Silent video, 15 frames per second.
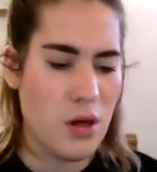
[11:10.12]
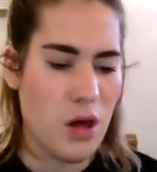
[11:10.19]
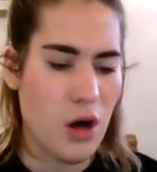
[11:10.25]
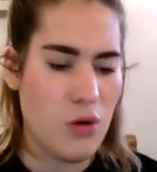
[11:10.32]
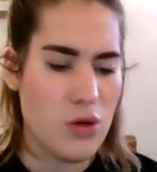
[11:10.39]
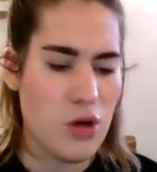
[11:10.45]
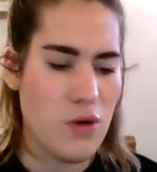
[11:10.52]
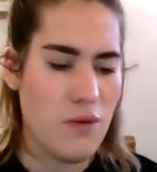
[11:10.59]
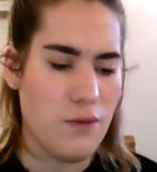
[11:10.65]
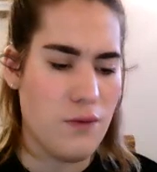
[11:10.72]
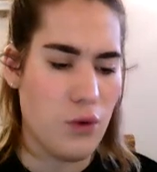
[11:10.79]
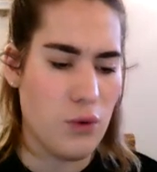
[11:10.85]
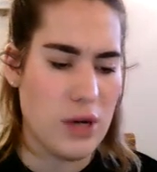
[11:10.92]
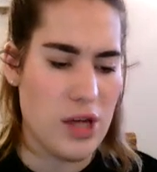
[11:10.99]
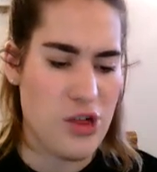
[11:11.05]
Oh, you
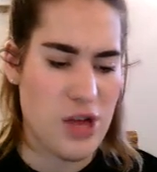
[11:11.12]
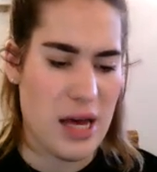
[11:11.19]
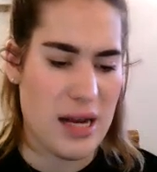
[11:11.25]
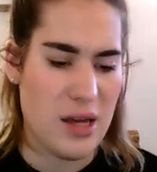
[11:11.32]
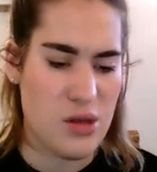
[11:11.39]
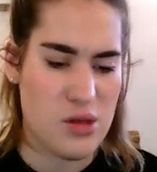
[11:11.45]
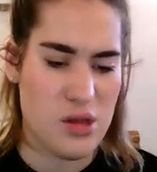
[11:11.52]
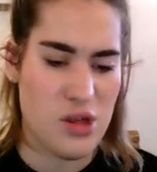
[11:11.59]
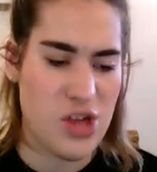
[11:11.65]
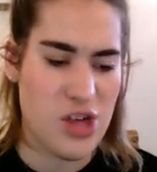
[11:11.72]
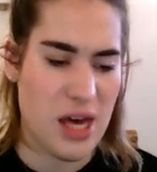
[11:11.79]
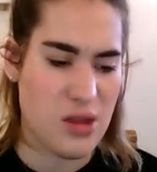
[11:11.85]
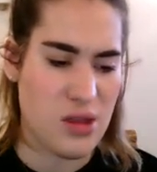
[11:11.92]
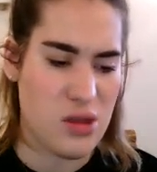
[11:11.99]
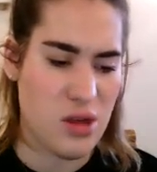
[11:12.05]
foolish Alice, she
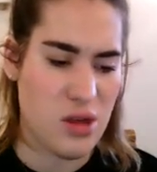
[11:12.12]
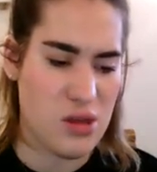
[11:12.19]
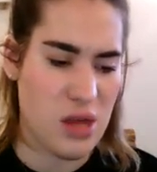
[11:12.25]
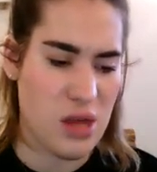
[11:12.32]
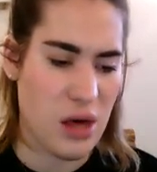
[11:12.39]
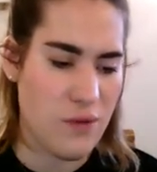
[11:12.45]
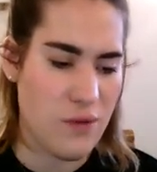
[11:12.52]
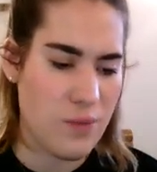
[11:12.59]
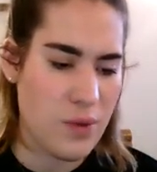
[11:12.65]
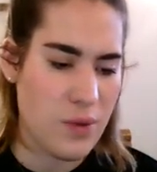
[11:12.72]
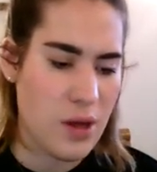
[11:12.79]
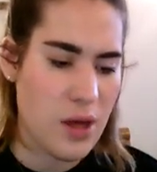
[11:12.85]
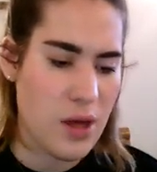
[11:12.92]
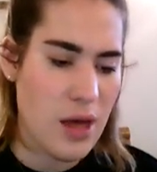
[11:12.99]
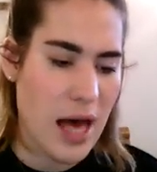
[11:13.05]
answered herself.
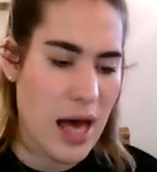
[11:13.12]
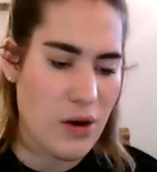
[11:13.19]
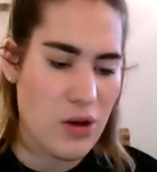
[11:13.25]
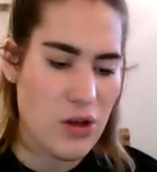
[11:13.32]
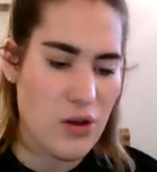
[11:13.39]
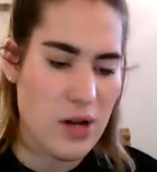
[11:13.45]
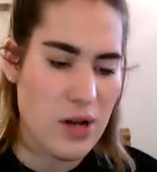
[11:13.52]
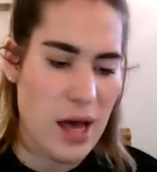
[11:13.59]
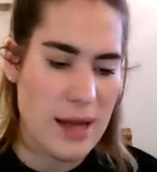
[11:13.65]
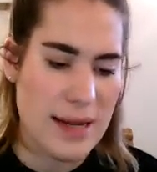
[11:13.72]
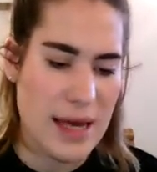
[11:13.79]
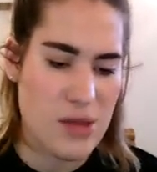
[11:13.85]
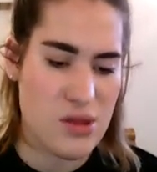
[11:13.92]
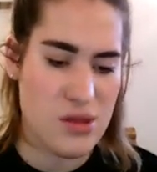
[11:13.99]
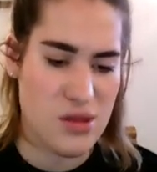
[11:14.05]
How can you learn
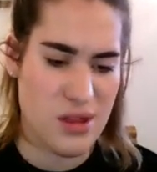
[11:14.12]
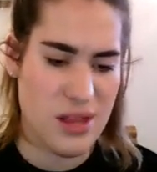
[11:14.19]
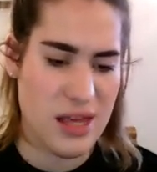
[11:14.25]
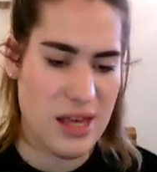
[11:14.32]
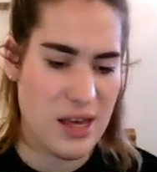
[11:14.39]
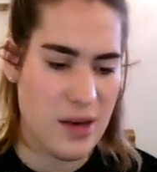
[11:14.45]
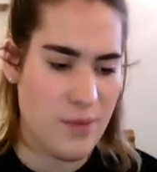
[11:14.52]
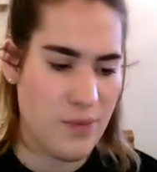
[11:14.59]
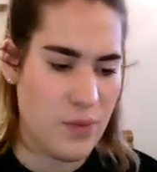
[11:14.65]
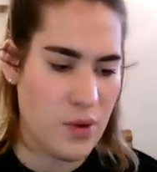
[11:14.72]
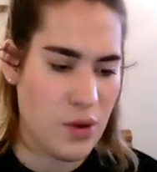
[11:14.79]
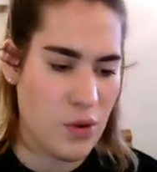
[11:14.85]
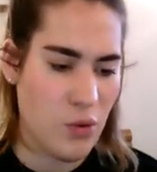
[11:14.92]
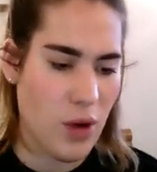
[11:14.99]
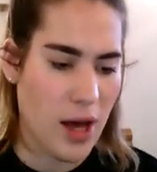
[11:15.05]
lessons in here?
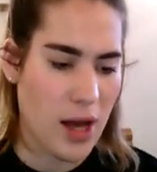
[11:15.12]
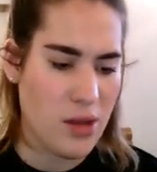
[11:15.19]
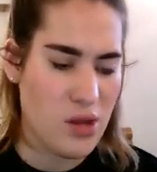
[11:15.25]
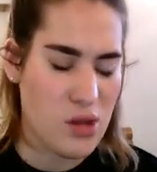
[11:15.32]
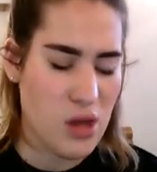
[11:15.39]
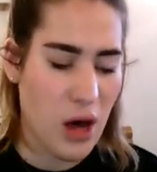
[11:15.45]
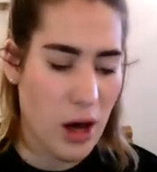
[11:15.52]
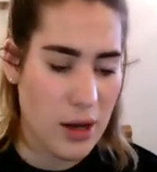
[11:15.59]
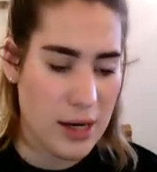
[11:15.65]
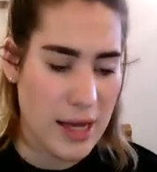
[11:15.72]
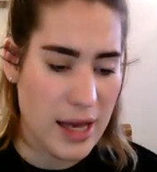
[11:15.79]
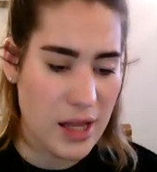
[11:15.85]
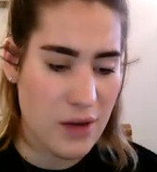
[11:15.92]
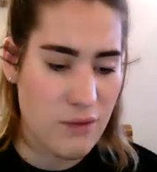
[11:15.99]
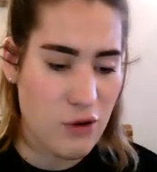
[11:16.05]
Why, there's hardly
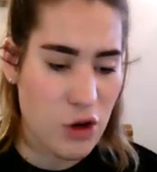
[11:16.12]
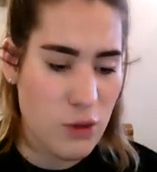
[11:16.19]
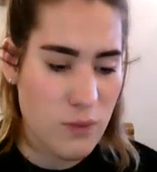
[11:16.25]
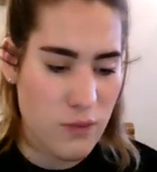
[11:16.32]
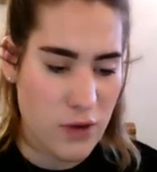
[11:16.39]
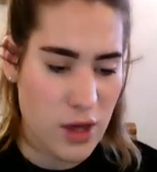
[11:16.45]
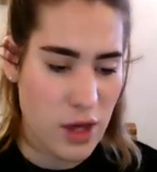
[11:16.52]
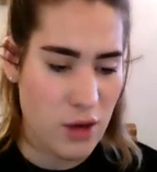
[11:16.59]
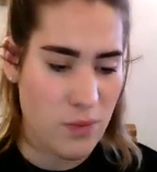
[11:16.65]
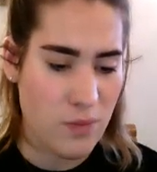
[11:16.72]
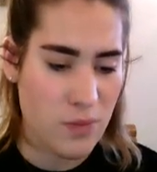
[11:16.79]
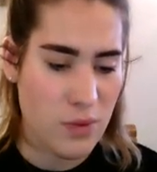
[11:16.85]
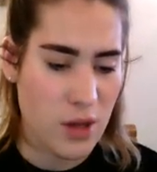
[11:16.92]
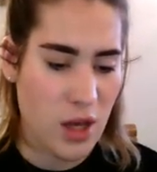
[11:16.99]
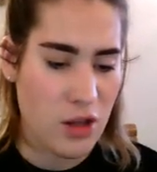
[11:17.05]
any room for you,
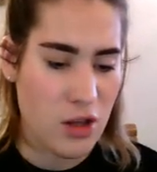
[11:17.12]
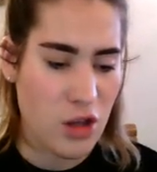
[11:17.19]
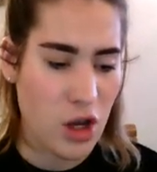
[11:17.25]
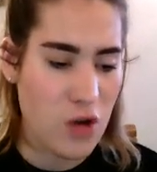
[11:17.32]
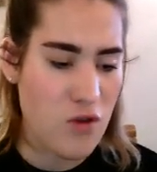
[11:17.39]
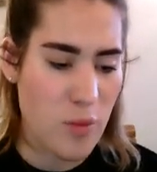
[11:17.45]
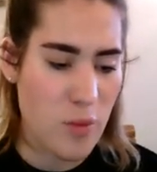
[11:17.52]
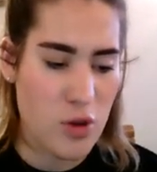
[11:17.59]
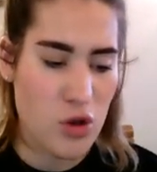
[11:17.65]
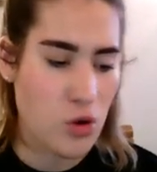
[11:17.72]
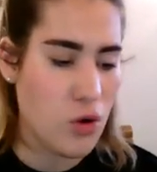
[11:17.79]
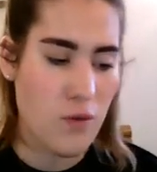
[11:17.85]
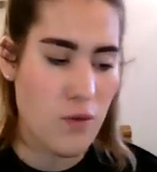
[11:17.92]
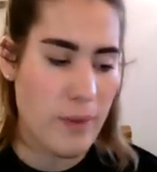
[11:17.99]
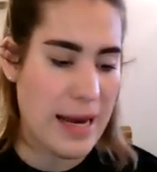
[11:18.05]
and no room at
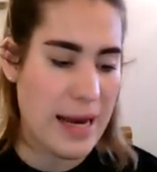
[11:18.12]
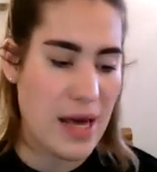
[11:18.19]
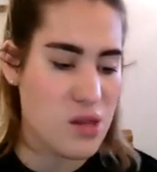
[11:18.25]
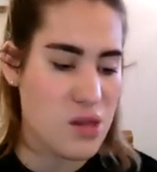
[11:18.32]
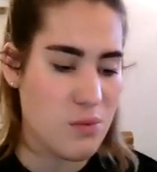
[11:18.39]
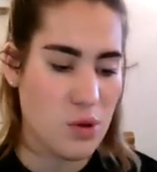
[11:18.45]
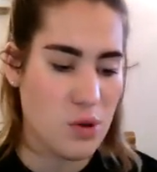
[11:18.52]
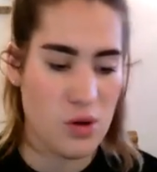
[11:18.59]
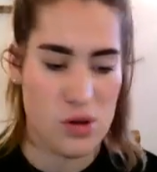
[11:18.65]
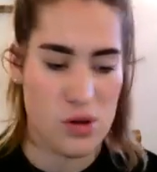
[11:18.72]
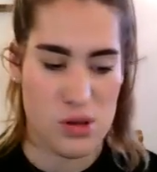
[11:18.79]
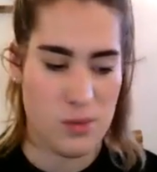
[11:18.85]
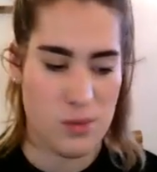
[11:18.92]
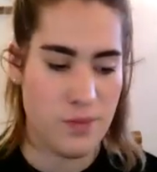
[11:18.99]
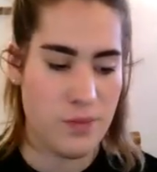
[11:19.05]
all for my lesson books.